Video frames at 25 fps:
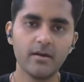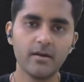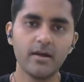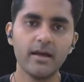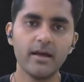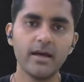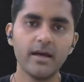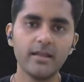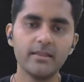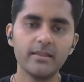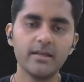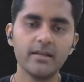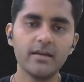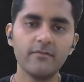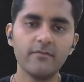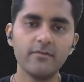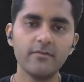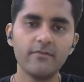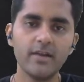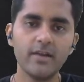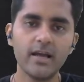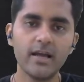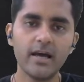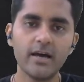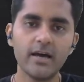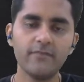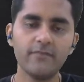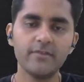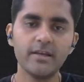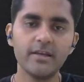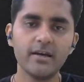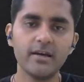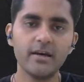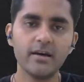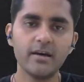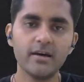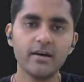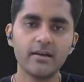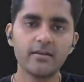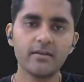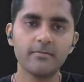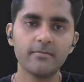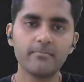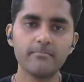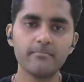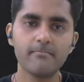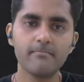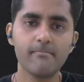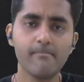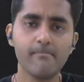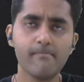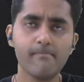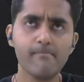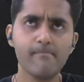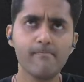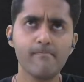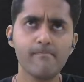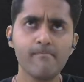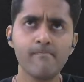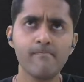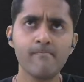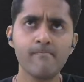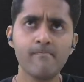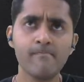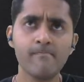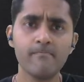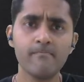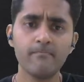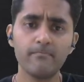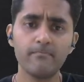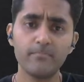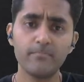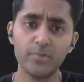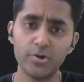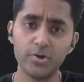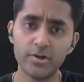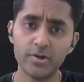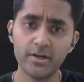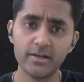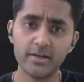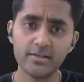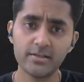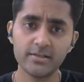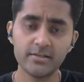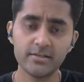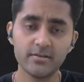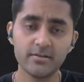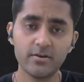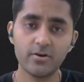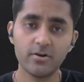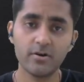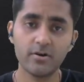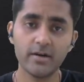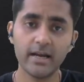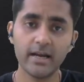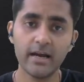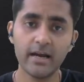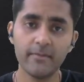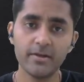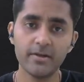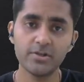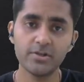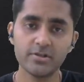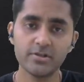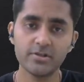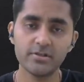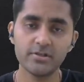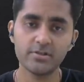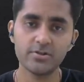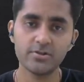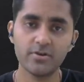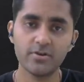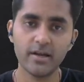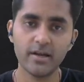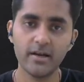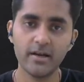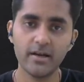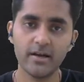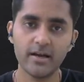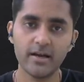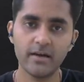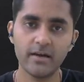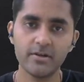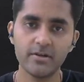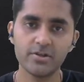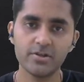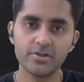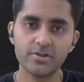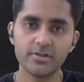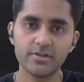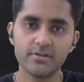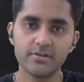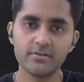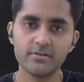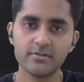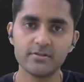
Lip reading: and then we will have their units or dimensions, sorry, dimensions.